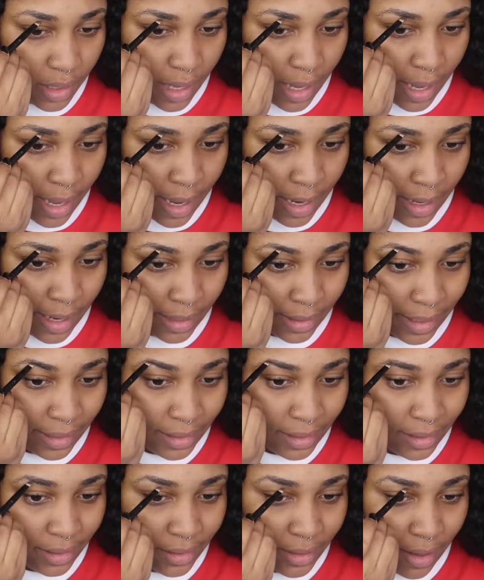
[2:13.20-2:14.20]
And I
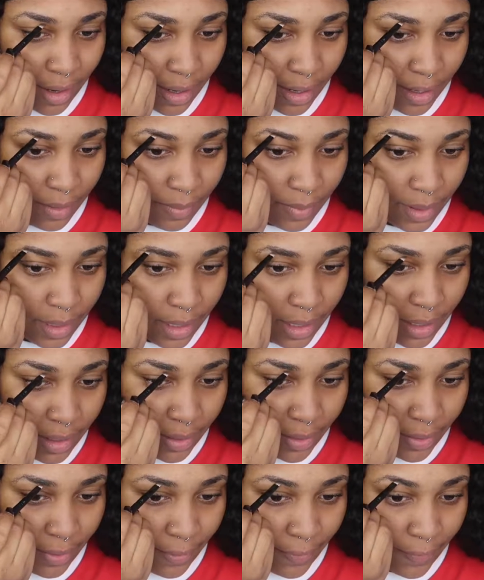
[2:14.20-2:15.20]
like to start up
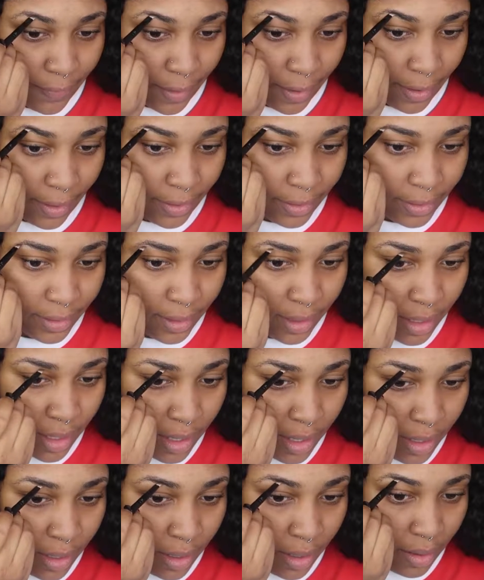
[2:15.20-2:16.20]
under first
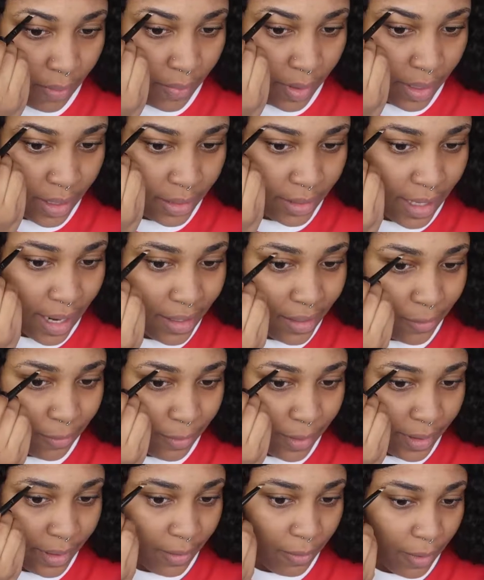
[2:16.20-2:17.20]
because that's
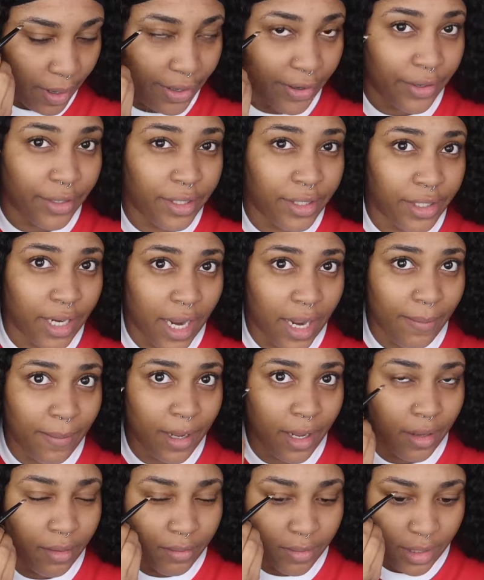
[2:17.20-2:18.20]
really where your
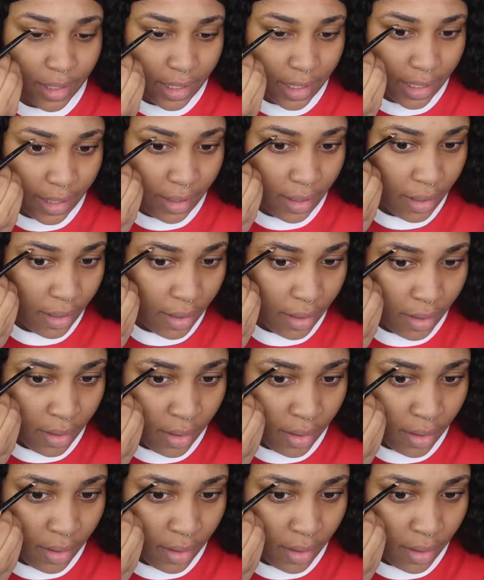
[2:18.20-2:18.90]
shape comes in,